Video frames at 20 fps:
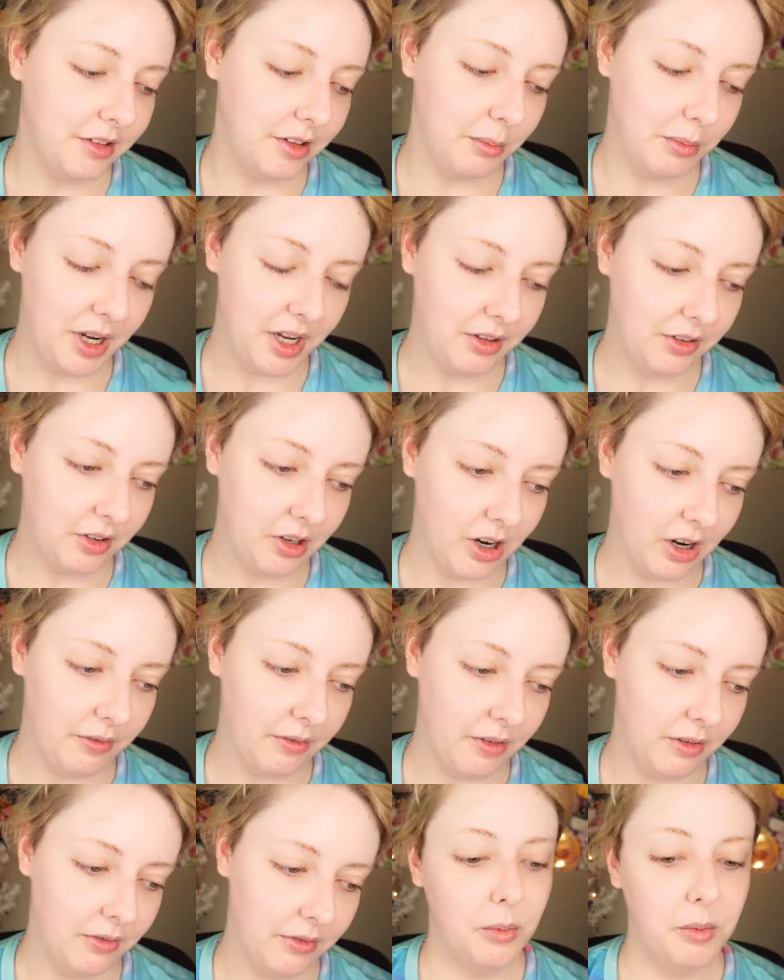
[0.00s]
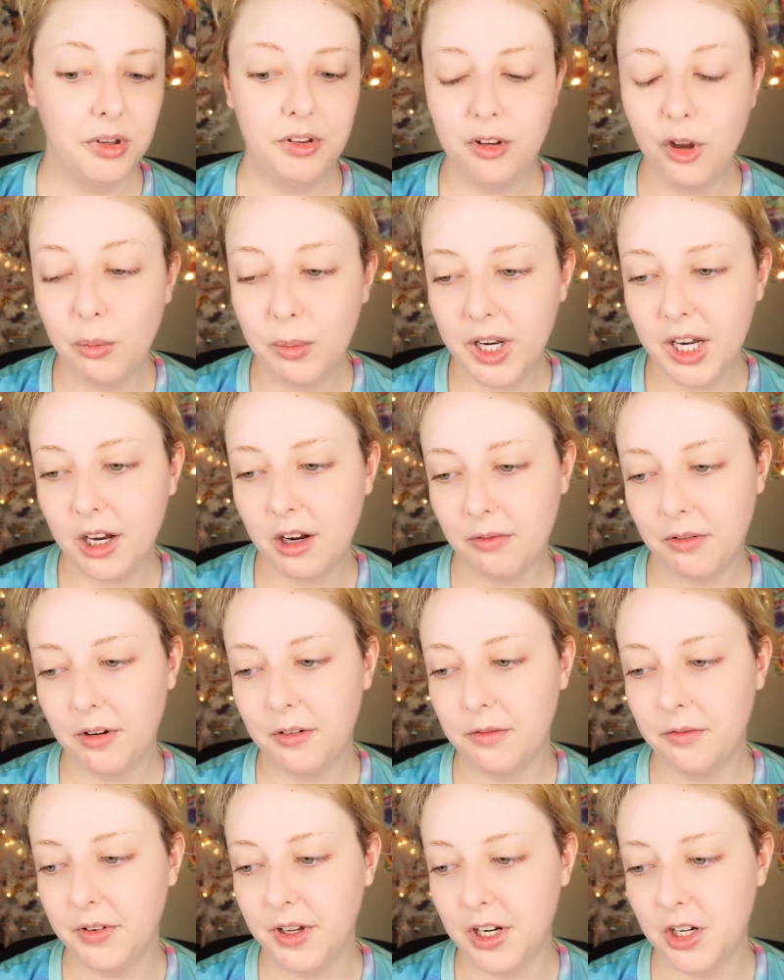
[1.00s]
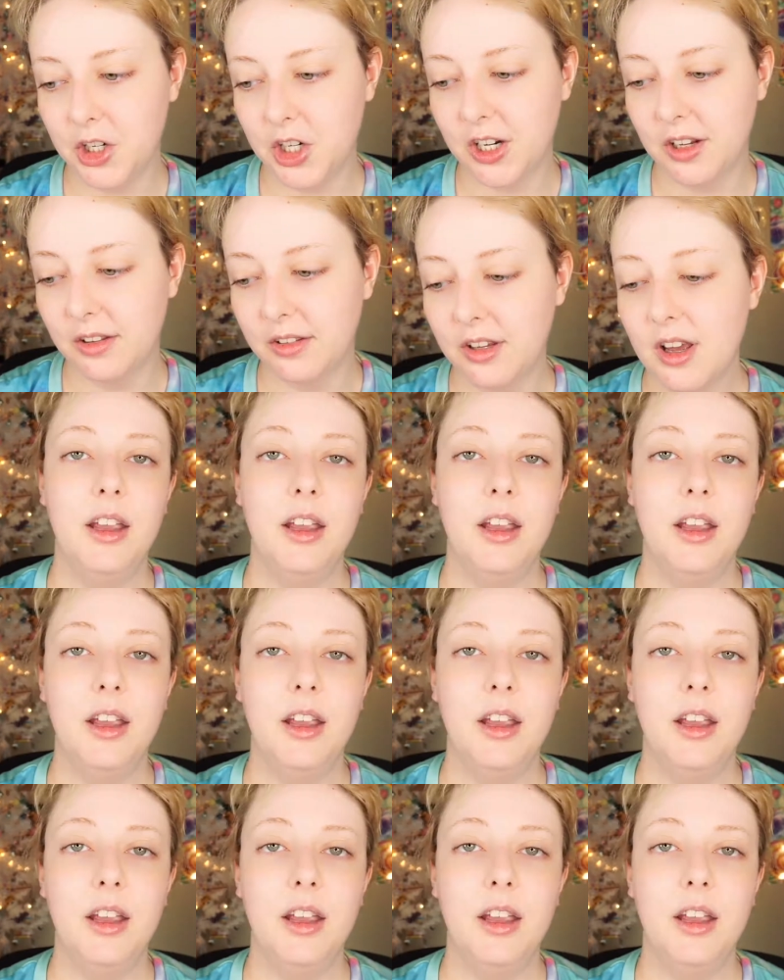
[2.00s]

they're based off of, with so many different finishes,